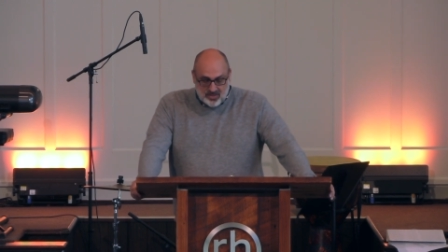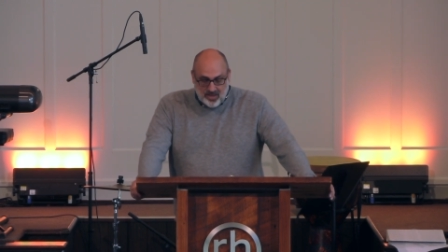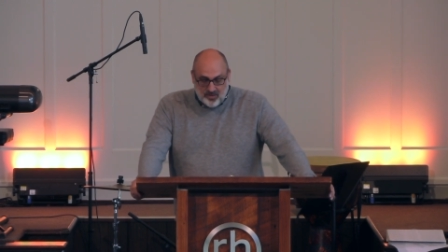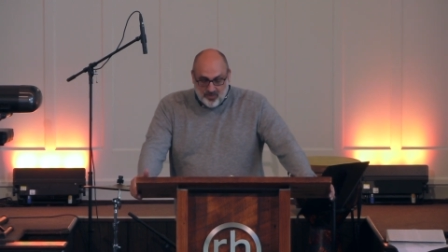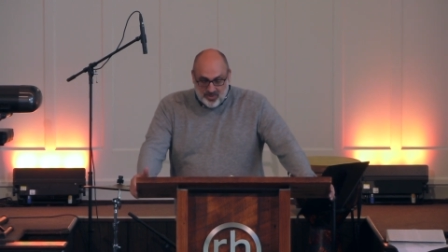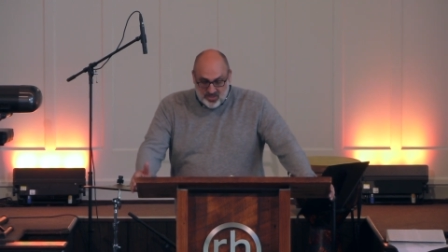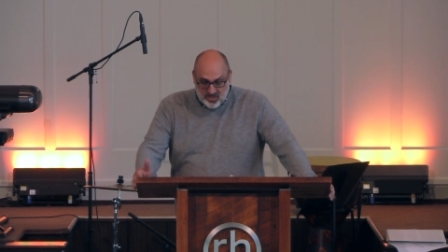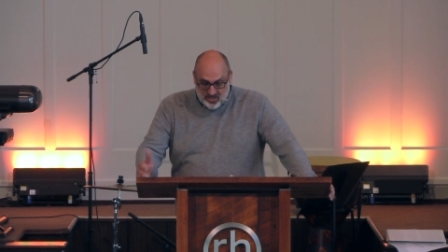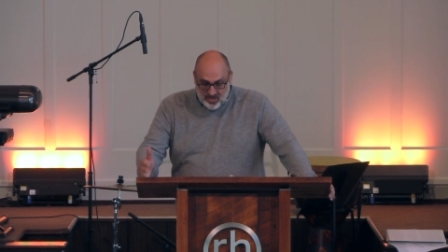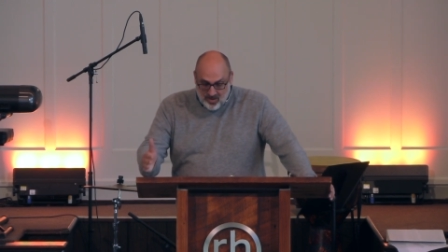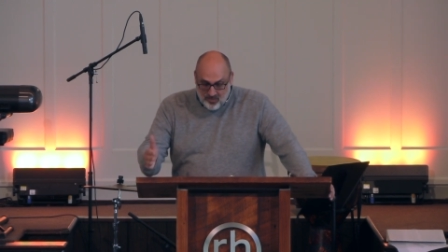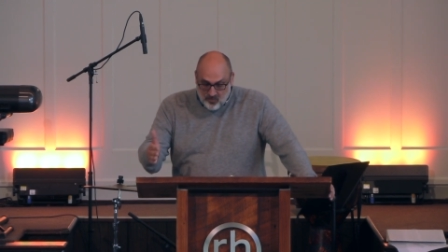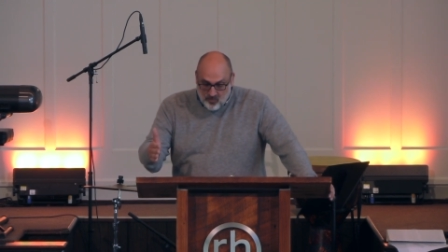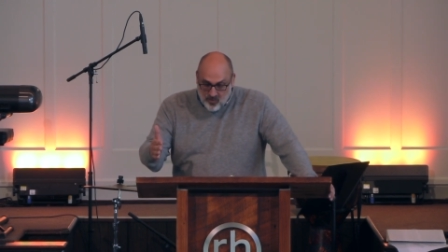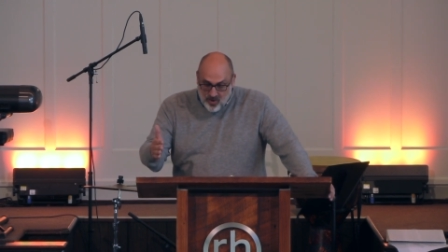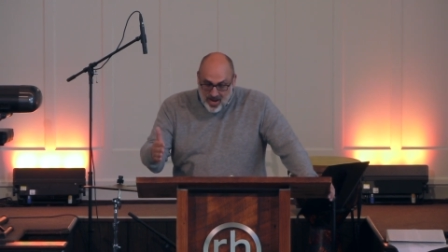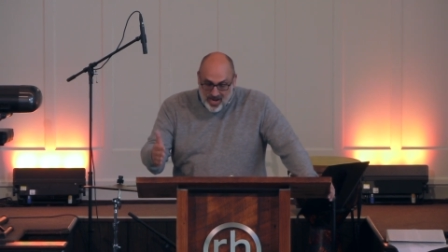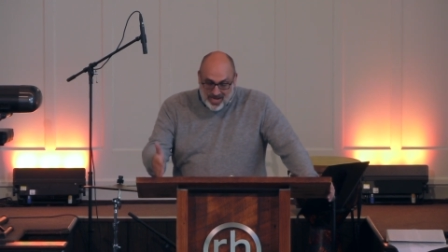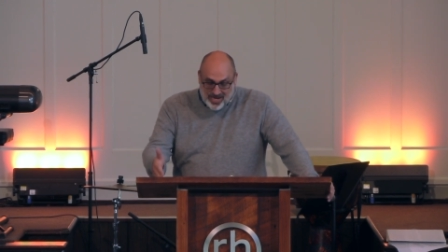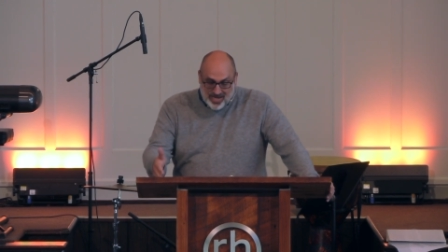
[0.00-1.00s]
and we should come
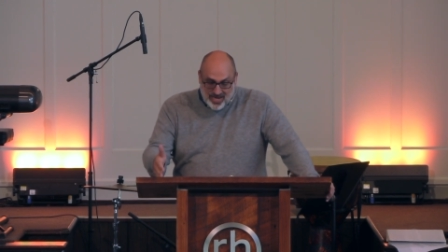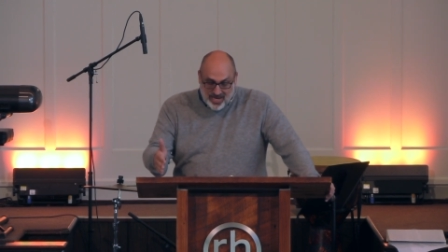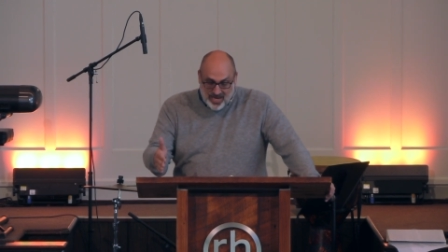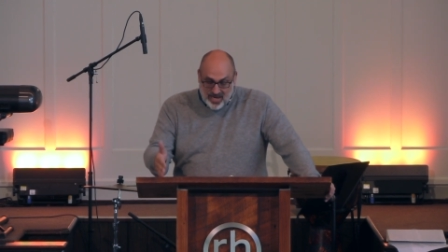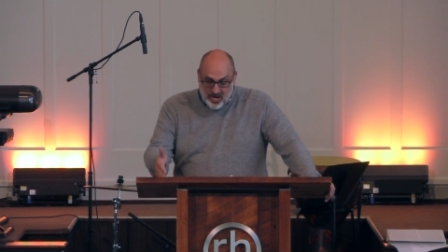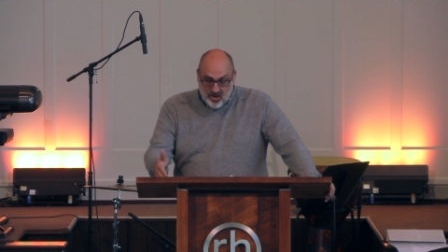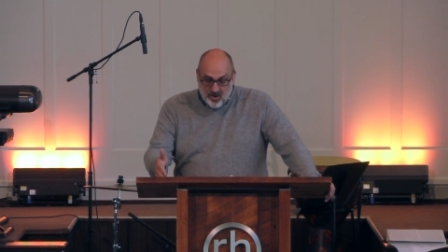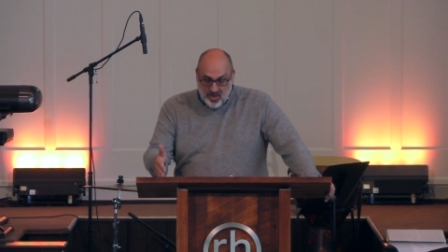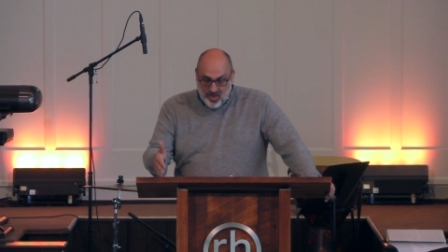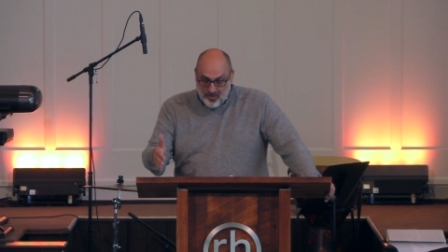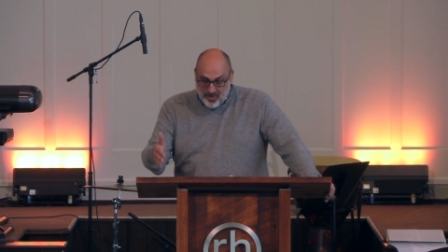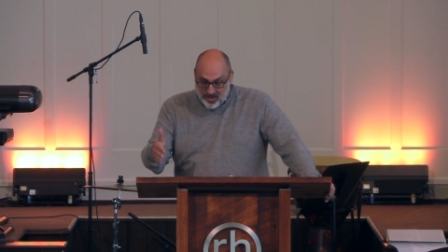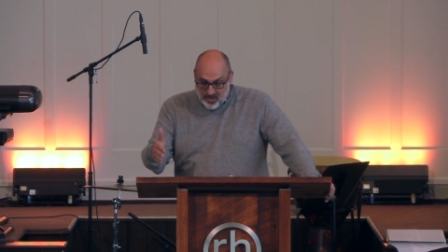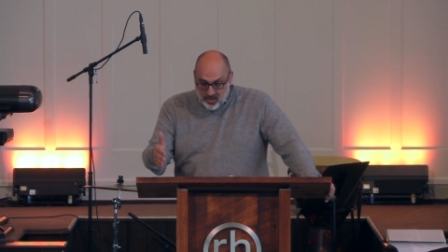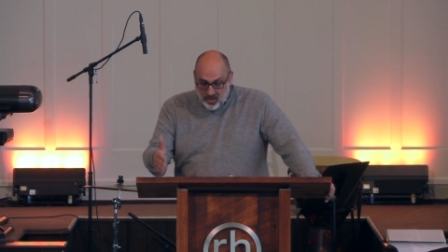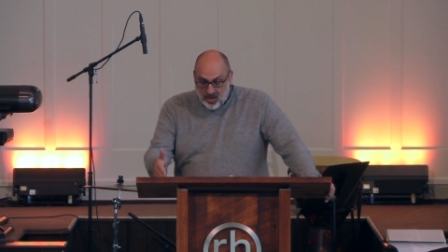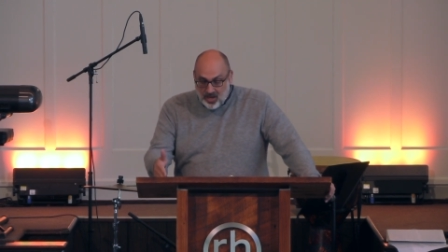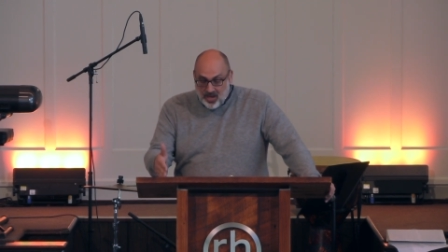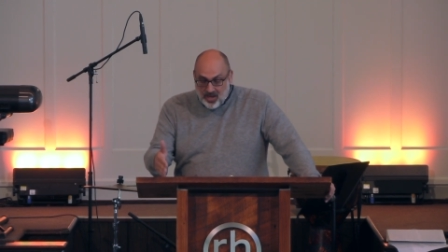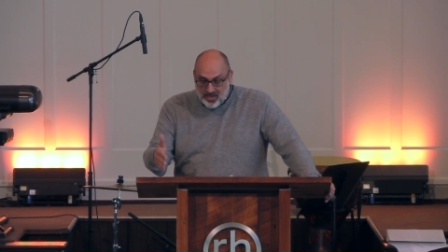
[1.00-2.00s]
ready to hear that
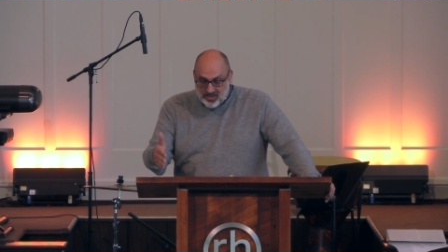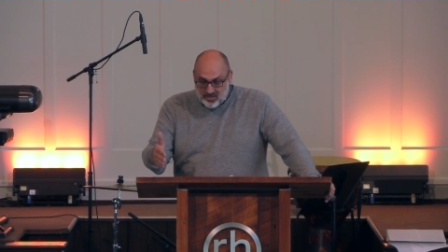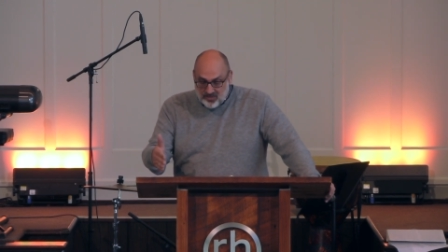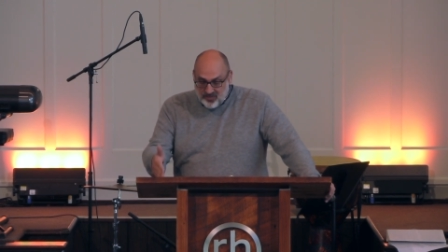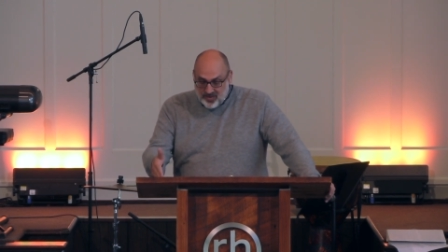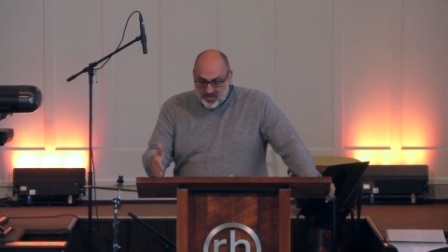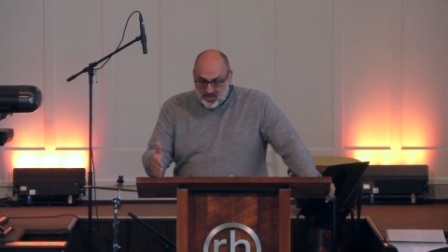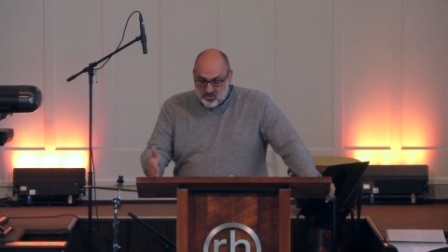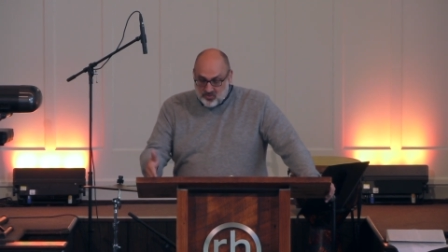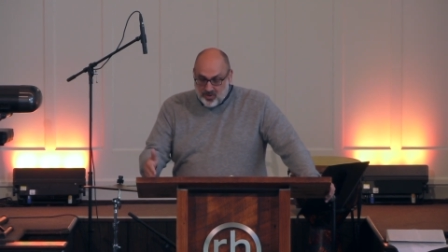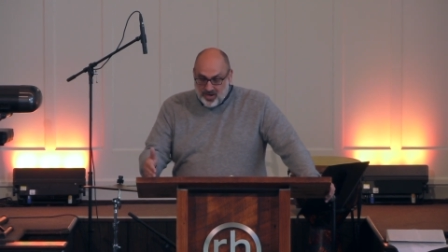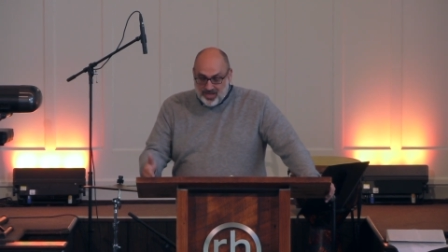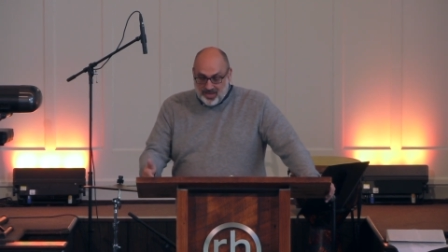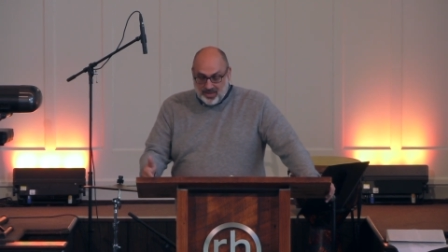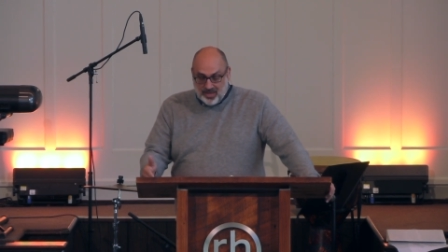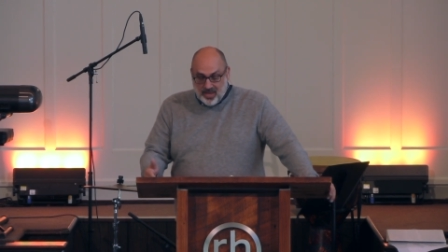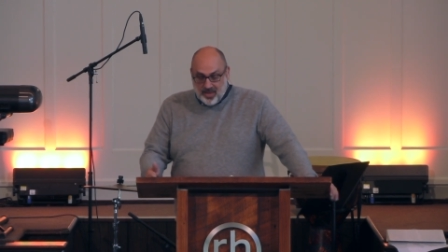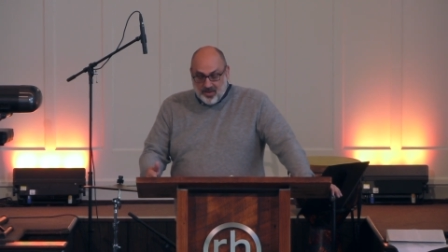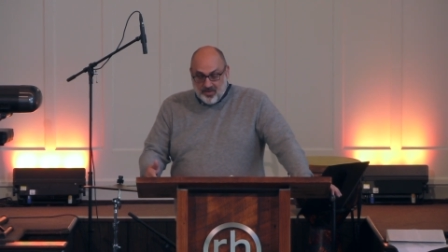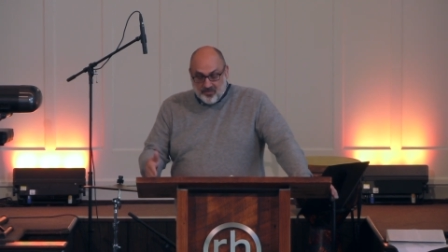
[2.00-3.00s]
because of His great
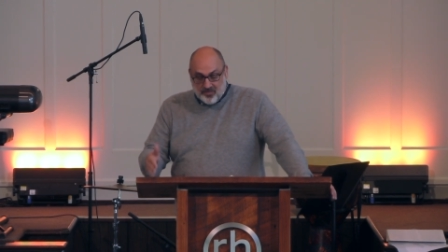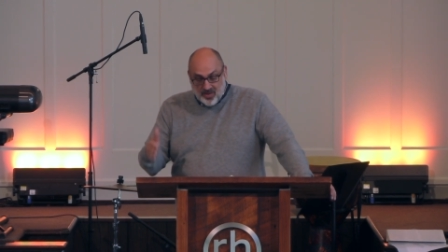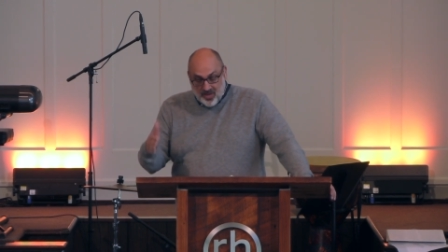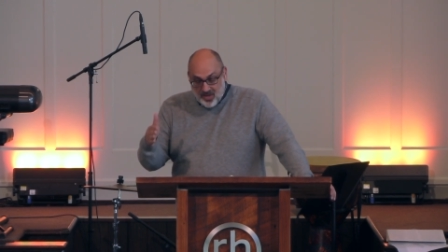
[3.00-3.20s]
love,